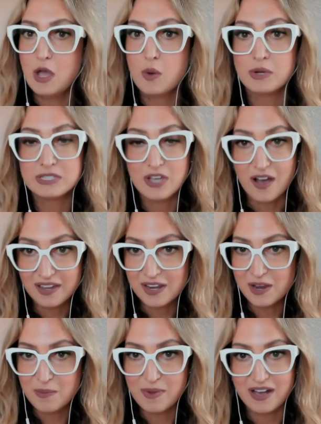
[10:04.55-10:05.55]
When
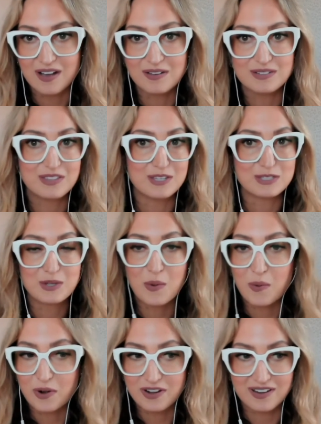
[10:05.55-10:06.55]
talking about this
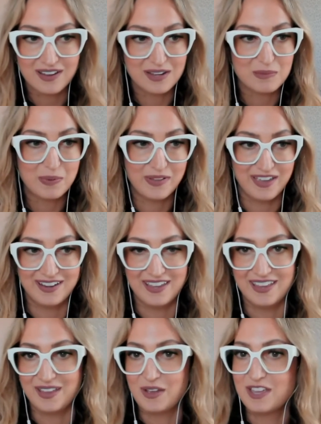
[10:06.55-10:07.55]
coordinated
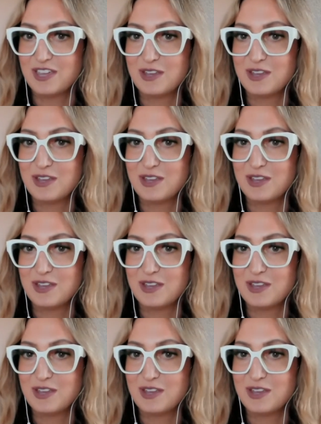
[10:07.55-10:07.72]
planning,